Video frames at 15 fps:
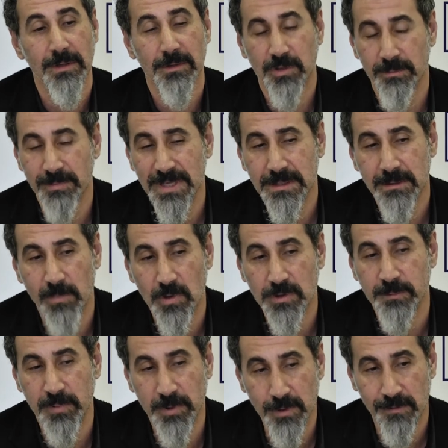to me, the
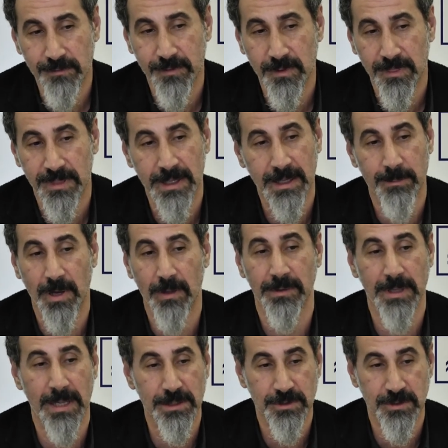most beautiful thing about
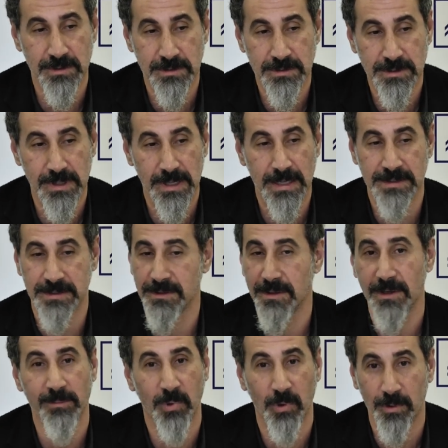nations isn't
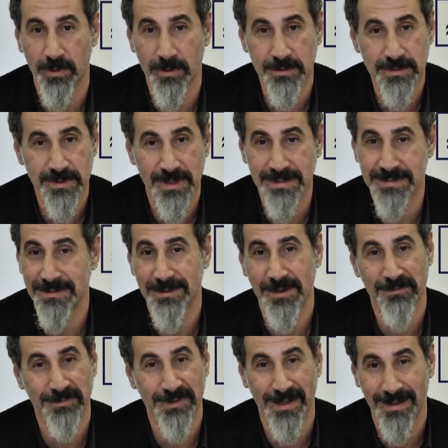their borders, isn't
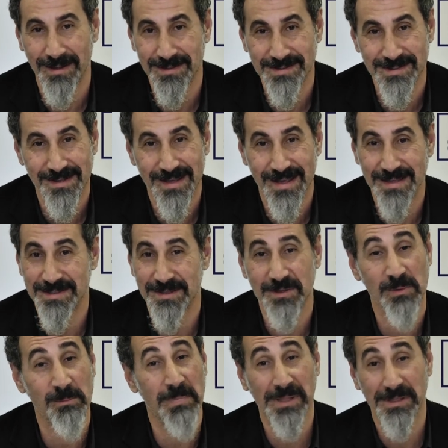their flags, isn't
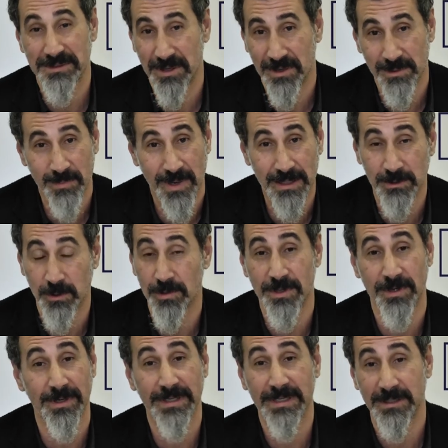their military might, nor
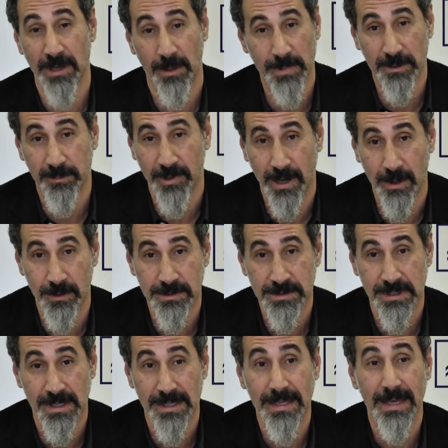their economic prowess.